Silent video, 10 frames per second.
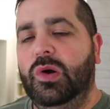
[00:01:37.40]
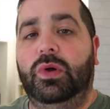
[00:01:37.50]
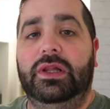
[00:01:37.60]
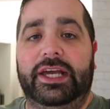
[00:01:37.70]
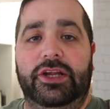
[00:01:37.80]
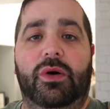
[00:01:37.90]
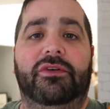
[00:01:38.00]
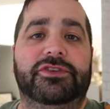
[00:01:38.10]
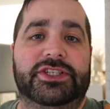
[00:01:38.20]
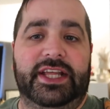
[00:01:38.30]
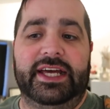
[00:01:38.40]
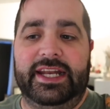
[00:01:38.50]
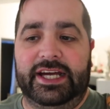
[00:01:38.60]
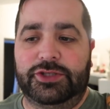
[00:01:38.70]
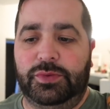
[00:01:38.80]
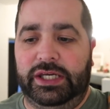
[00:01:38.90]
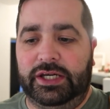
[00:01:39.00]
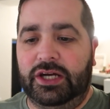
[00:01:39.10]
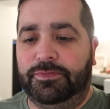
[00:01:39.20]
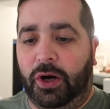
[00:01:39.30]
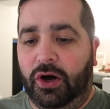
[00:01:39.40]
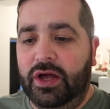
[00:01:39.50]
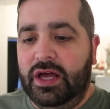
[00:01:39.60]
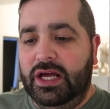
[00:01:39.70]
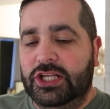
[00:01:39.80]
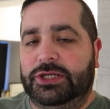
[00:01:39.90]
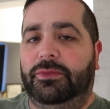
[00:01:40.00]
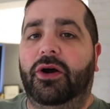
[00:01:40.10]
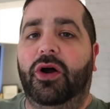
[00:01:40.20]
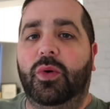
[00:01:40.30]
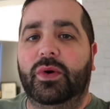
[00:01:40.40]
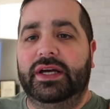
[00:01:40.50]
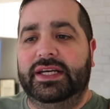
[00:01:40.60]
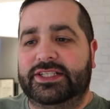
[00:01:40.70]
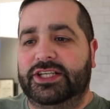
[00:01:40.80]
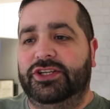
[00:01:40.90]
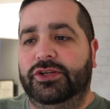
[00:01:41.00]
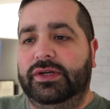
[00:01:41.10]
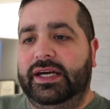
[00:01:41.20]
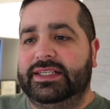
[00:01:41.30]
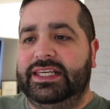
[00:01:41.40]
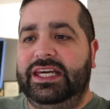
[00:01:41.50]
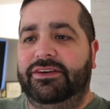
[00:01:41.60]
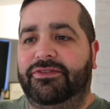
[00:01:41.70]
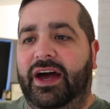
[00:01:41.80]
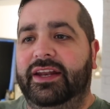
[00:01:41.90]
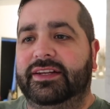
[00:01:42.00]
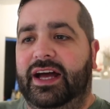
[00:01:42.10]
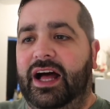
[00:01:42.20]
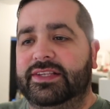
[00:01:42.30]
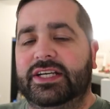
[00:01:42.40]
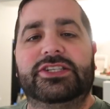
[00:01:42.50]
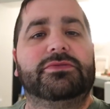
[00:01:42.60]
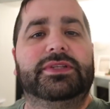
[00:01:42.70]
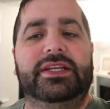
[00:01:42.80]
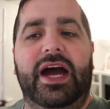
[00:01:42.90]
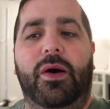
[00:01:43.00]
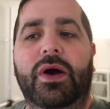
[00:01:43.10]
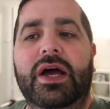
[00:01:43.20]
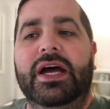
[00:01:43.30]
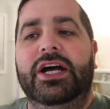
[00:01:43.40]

We'll let you know obviously next week. But tomorrow is New Year's Eve, and I'll tell you something now.